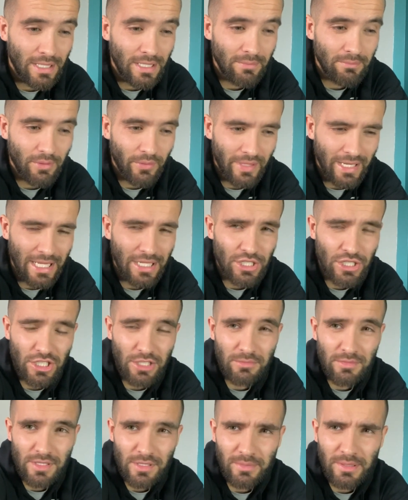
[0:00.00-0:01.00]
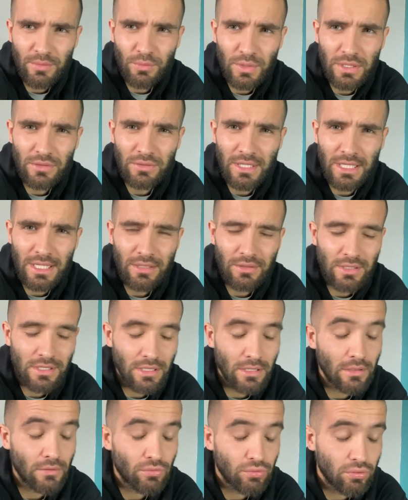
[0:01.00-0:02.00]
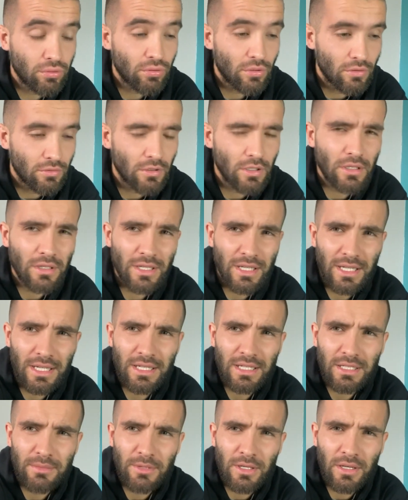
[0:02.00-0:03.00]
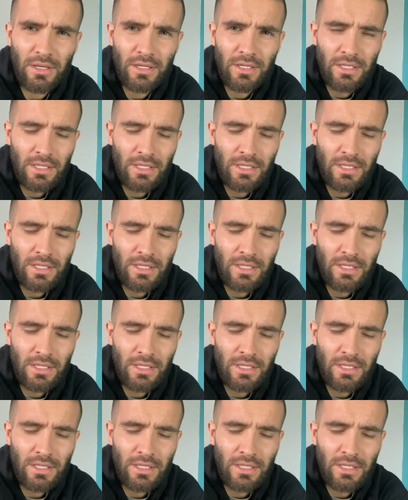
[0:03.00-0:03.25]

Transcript: But when it actually comes to being wheeled down, it's like, right, okay, come on.